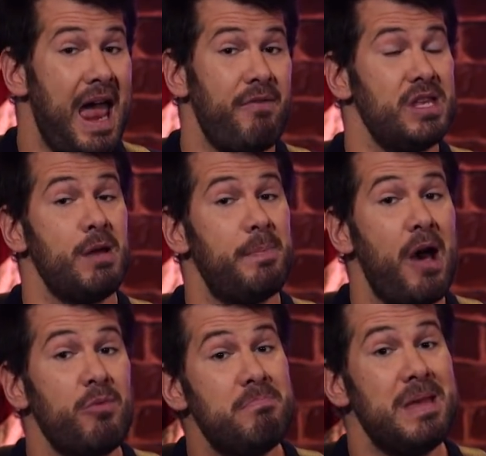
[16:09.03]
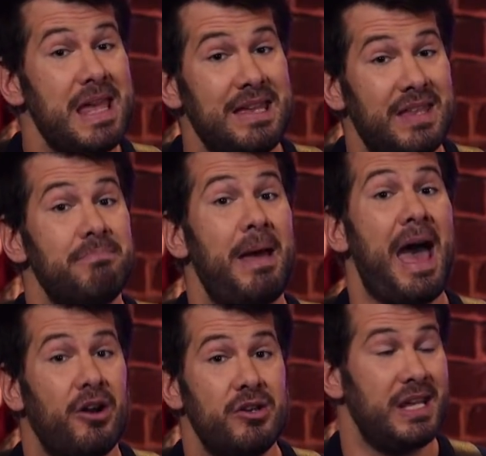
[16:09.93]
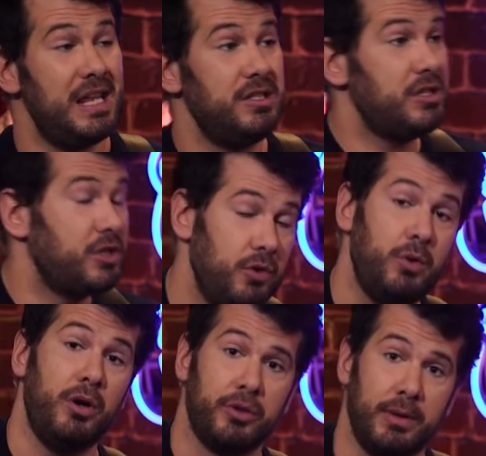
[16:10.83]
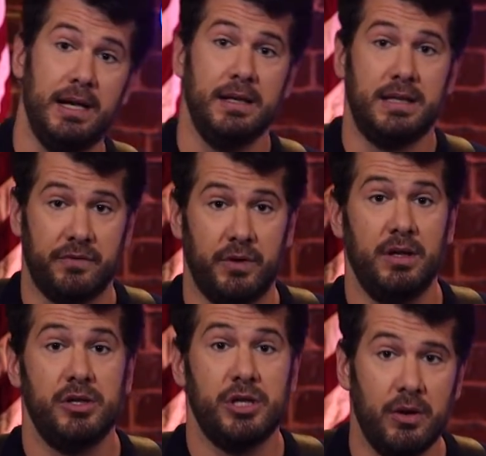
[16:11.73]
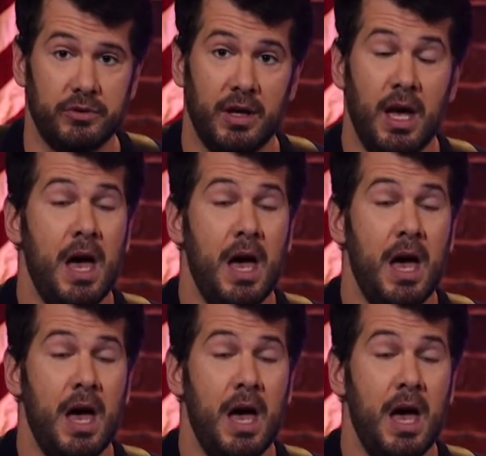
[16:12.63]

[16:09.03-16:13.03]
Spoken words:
everything about me that matters, into 2 or 3 different shows.